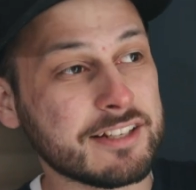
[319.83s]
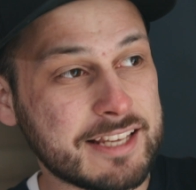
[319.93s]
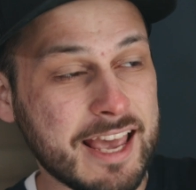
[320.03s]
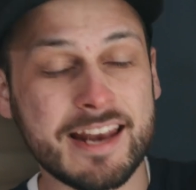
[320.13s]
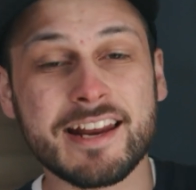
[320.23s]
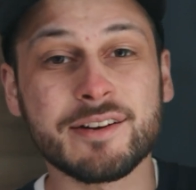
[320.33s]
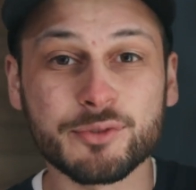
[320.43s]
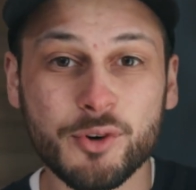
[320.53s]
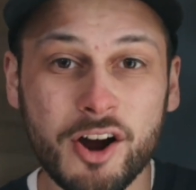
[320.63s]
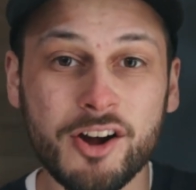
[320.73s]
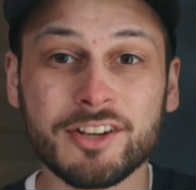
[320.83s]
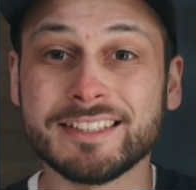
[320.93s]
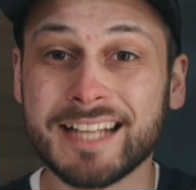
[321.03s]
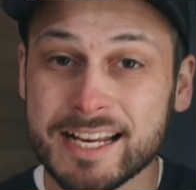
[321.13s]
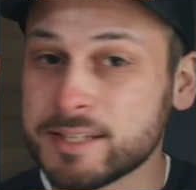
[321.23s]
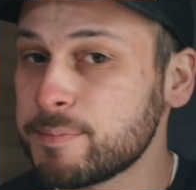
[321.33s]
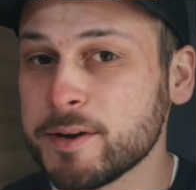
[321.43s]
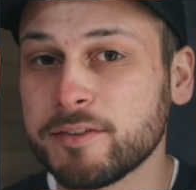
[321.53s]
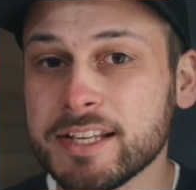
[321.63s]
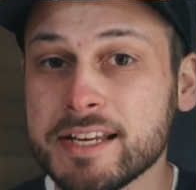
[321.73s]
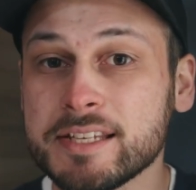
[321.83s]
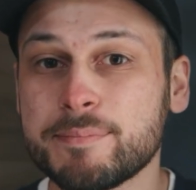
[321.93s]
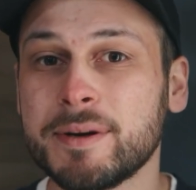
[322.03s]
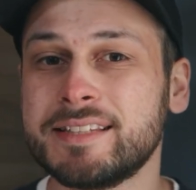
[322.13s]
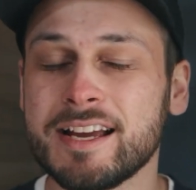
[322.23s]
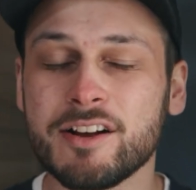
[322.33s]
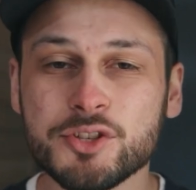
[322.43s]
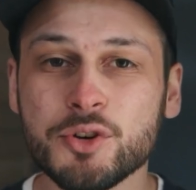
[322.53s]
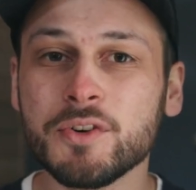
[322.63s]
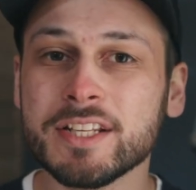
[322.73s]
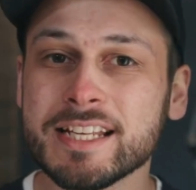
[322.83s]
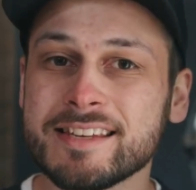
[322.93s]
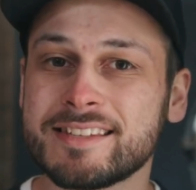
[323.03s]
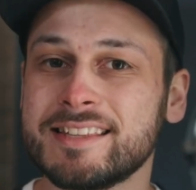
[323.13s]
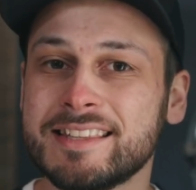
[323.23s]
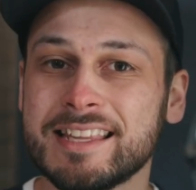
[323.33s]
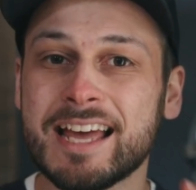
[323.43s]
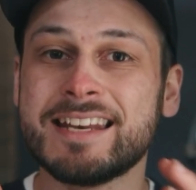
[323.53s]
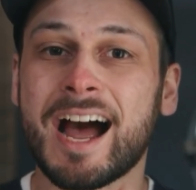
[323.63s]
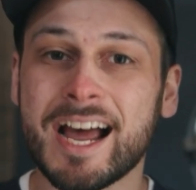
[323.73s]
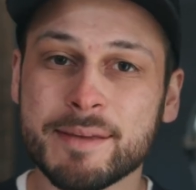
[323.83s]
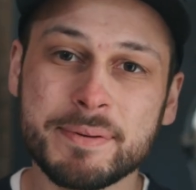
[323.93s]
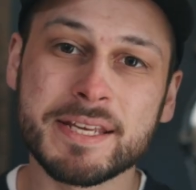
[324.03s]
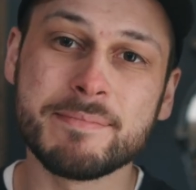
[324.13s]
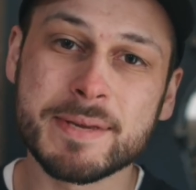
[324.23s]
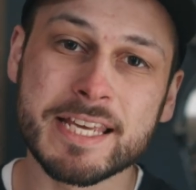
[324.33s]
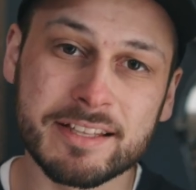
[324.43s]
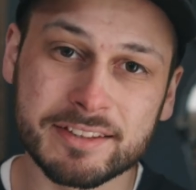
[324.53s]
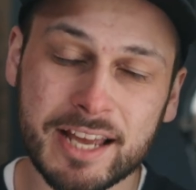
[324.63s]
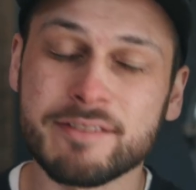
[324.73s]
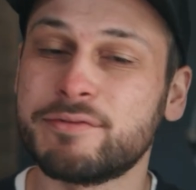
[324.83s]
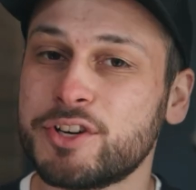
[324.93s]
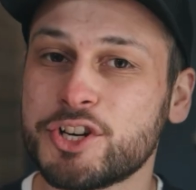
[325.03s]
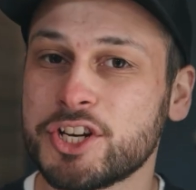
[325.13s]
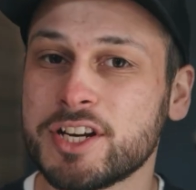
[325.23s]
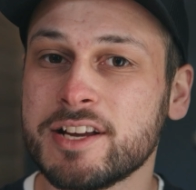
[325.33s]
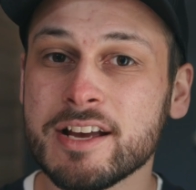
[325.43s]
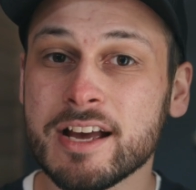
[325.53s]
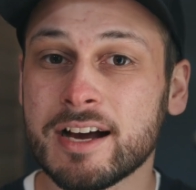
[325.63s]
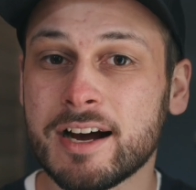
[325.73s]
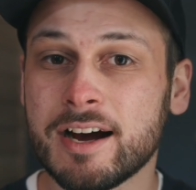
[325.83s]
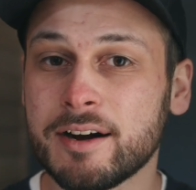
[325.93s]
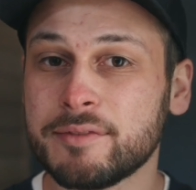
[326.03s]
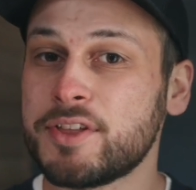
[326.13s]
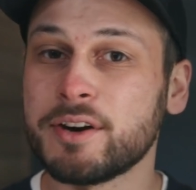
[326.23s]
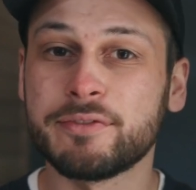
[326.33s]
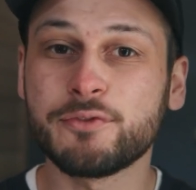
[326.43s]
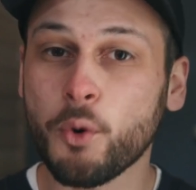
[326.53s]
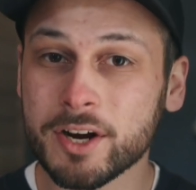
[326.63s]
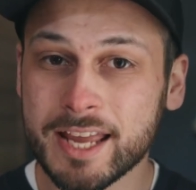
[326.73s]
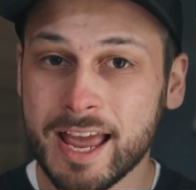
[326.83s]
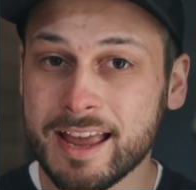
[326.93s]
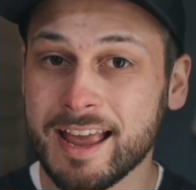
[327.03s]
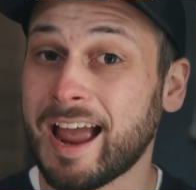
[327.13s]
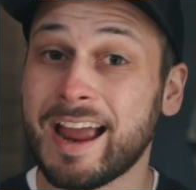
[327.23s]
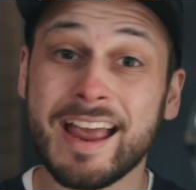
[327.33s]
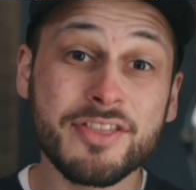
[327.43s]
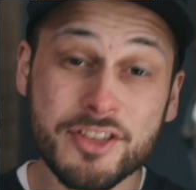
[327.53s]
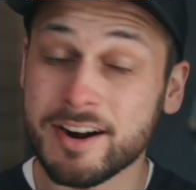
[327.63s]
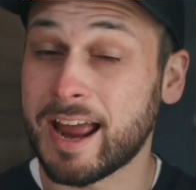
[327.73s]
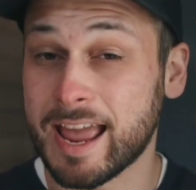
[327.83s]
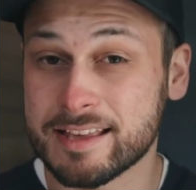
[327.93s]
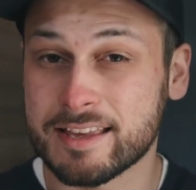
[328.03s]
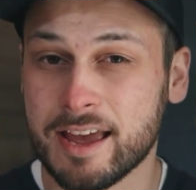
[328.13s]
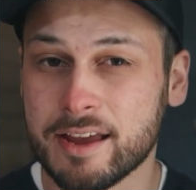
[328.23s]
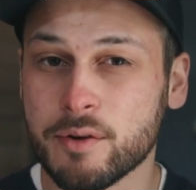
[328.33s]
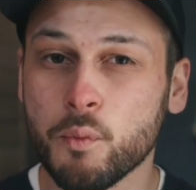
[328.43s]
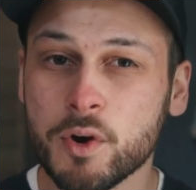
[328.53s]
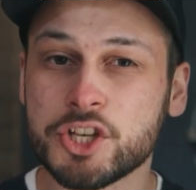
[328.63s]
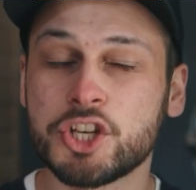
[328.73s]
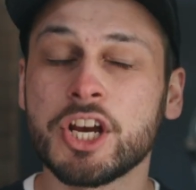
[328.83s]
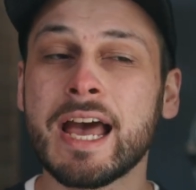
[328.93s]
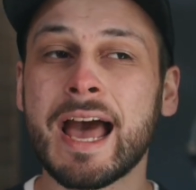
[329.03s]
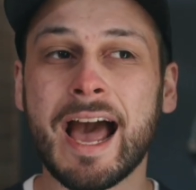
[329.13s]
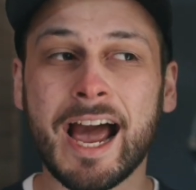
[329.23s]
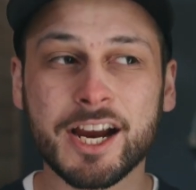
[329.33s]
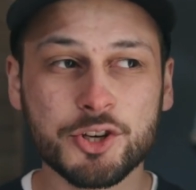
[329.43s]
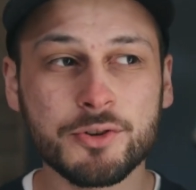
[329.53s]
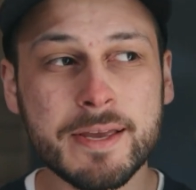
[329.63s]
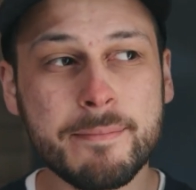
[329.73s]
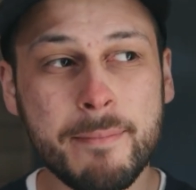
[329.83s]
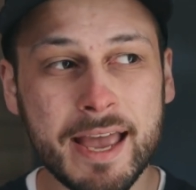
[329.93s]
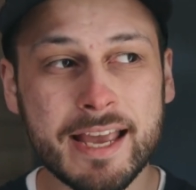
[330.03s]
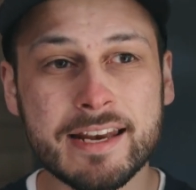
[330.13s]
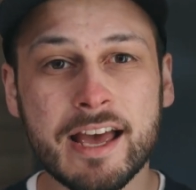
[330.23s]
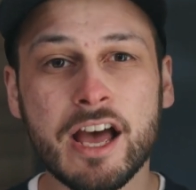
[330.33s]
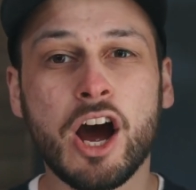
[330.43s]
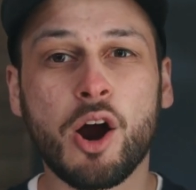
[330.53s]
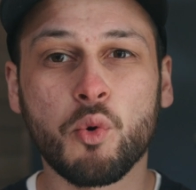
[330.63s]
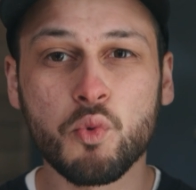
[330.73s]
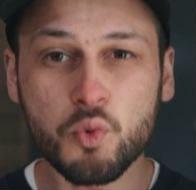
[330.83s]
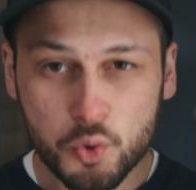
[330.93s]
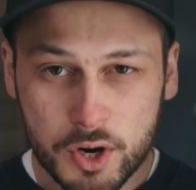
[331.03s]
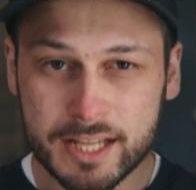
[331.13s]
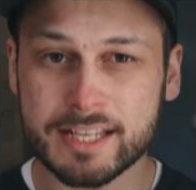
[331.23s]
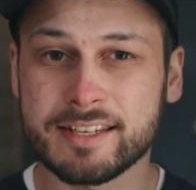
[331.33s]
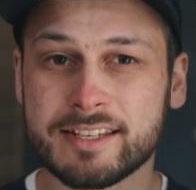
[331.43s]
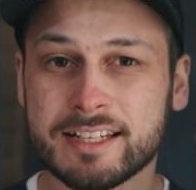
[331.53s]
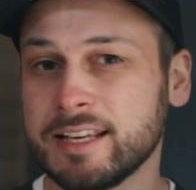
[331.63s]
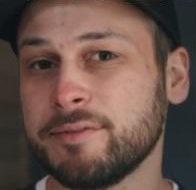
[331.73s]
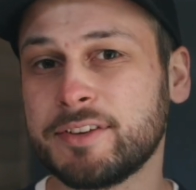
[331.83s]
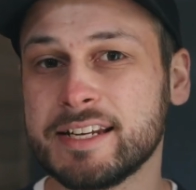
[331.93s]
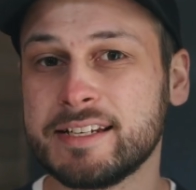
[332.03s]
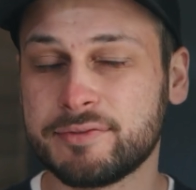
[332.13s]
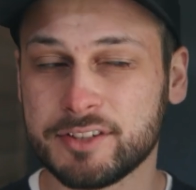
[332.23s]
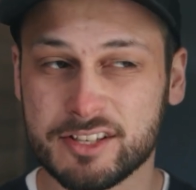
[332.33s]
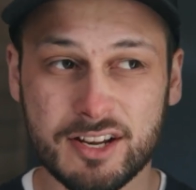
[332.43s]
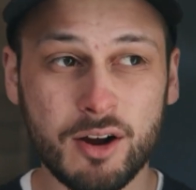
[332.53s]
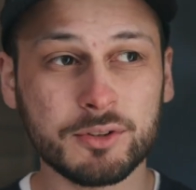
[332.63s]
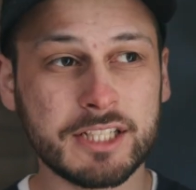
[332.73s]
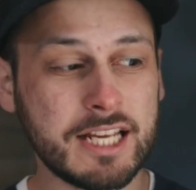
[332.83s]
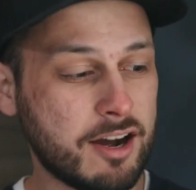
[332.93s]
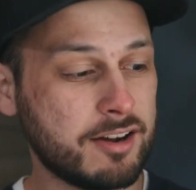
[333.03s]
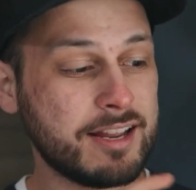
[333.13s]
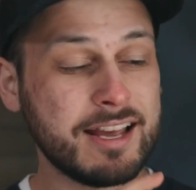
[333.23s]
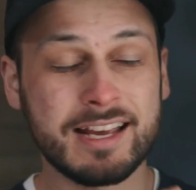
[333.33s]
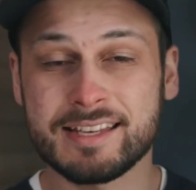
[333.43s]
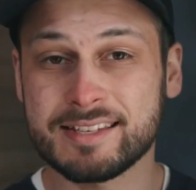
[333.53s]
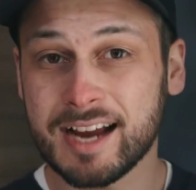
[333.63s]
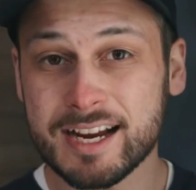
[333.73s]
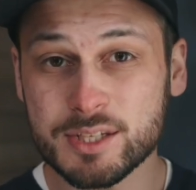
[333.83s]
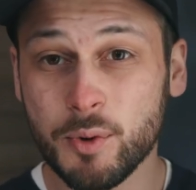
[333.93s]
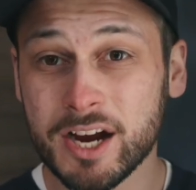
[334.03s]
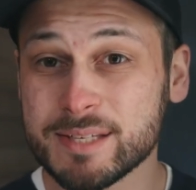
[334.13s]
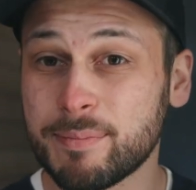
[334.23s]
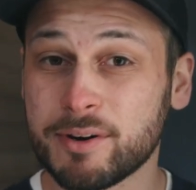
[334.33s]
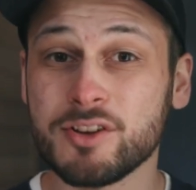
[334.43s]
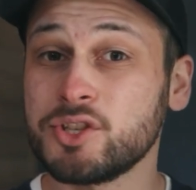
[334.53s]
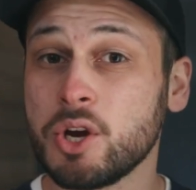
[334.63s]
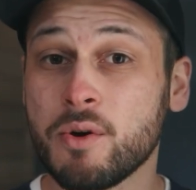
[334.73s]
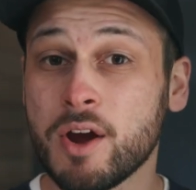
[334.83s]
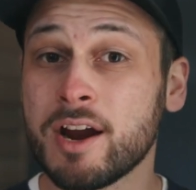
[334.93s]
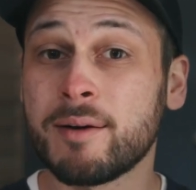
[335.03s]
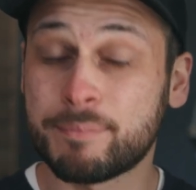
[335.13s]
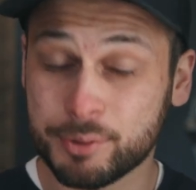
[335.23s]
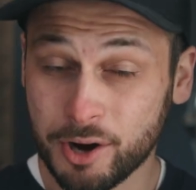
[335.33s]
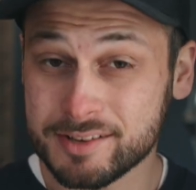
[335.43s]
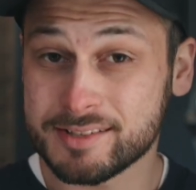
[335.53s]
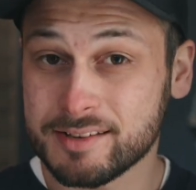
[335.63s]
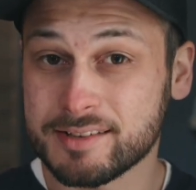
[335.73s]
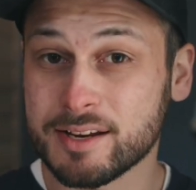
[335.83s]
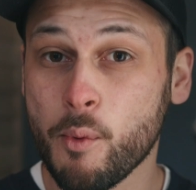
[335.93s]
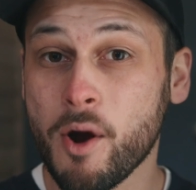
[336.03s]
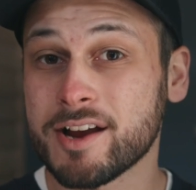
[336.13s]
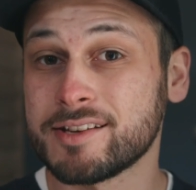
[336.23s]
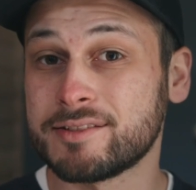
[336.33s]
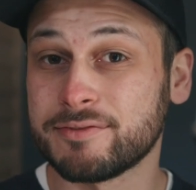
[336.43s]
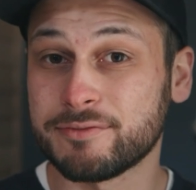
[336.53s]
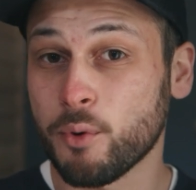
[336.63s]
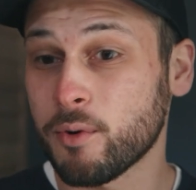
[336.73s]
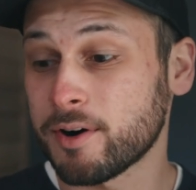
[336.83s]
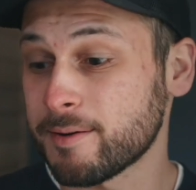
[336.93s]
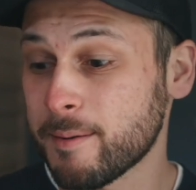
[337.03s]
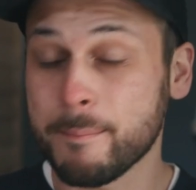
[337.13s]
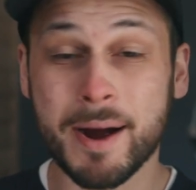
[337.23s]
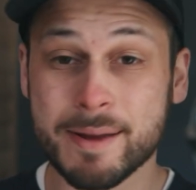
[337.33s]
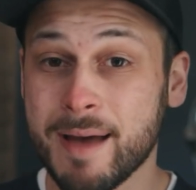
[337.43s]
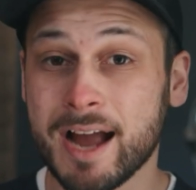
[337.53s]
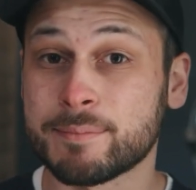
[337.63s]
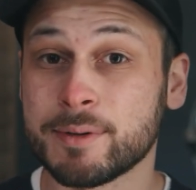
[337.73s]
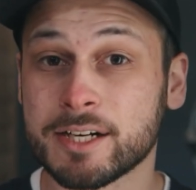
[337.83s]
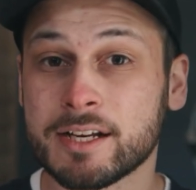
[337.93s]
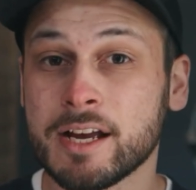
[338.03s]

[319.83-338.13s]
Canon RAW Light be released, but they also released an IPB Lite version of their 4K and their 8K, which actually made a really significant difference, not only on size-wise, but also processing-wise for my MacBook.